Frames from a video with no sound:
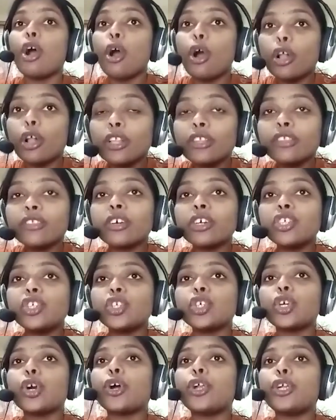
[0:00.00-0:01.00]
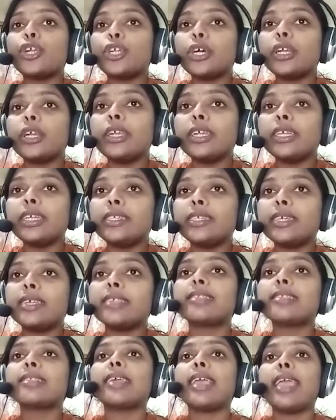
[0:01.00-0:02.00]
all such under
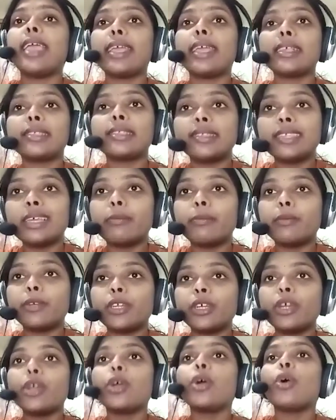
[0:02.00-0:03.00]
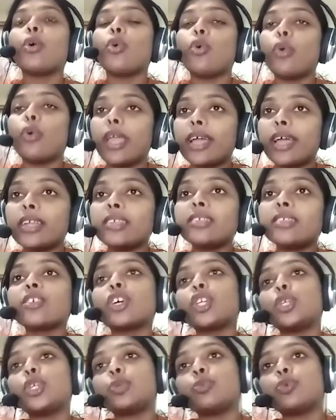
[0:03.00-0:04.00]
leases except where
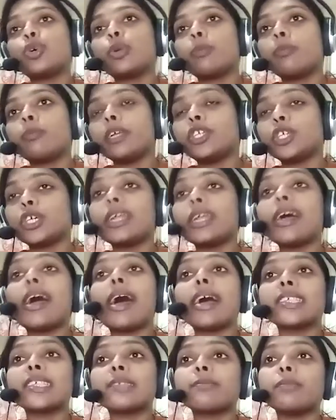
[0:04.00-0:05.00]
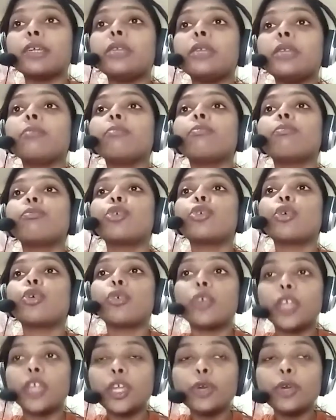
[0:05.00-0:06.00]
such forfeiture has been
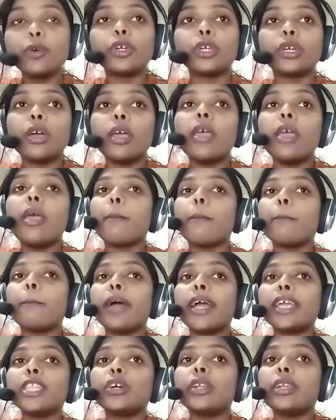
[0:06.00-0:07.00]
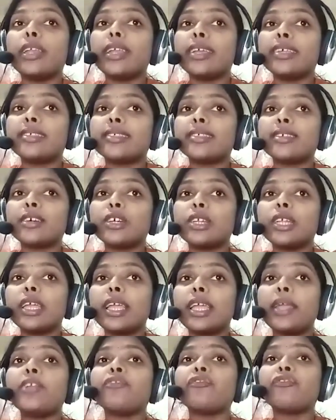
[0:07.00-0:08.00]
procured by the lessor
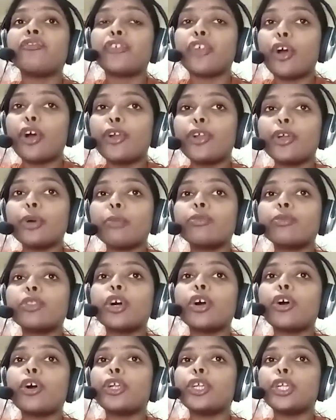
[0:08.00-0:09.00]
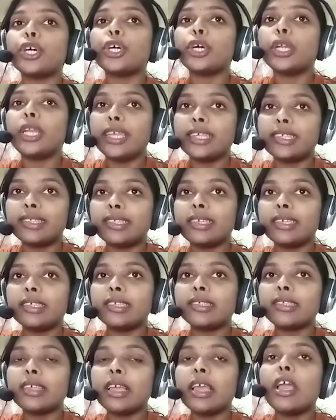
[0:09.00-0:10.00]
in fraud of the under
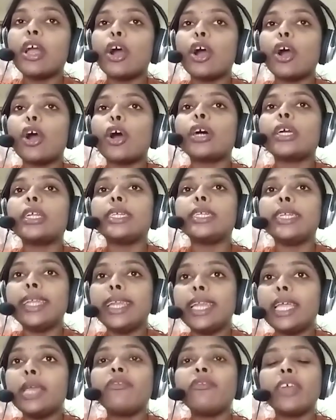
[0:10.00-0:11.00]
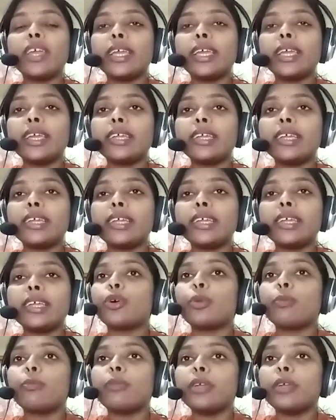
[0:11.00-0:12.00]
lessees or relief against the
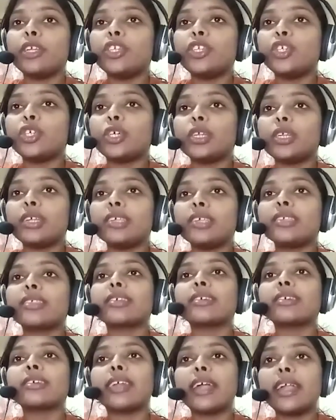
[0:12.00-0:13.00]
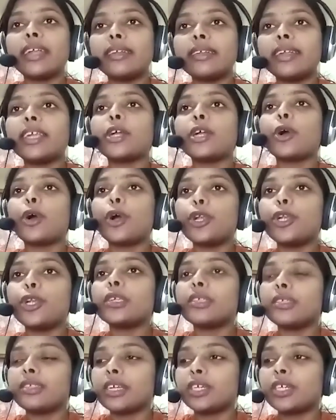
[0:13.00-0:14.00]
forfeiture is granted under
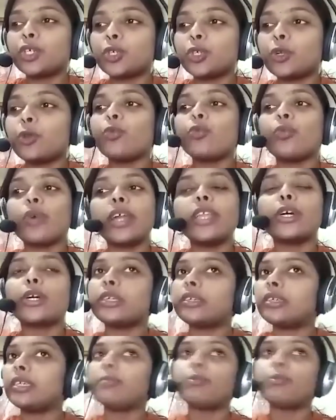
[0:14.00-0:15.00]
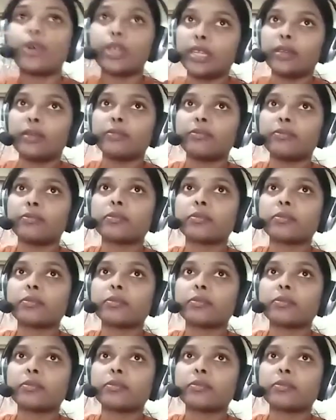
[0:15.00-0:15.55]
section 114.